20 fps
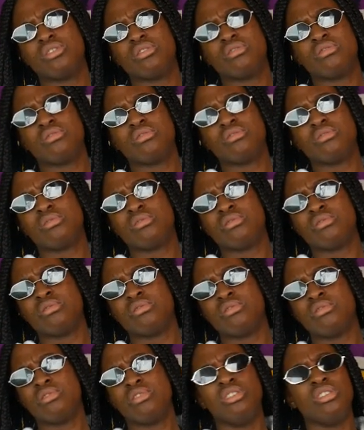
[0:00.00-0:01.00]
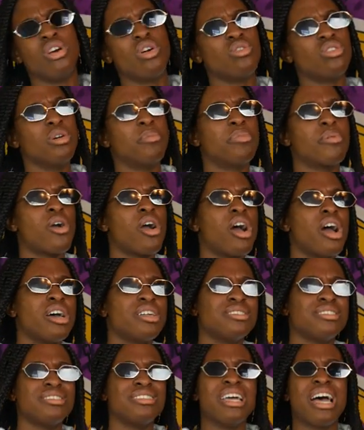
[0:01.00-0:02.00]
You know,
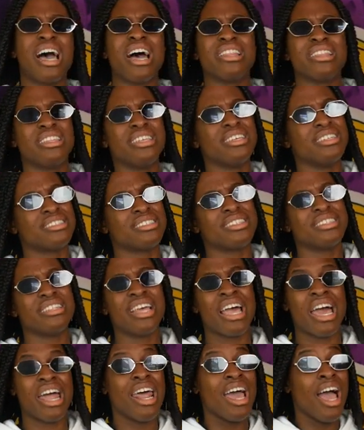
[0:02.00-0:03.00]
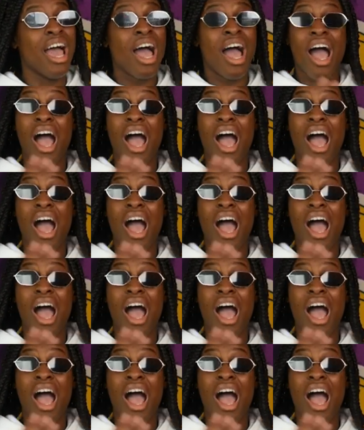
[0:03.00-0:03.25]
LeBron's not this and that.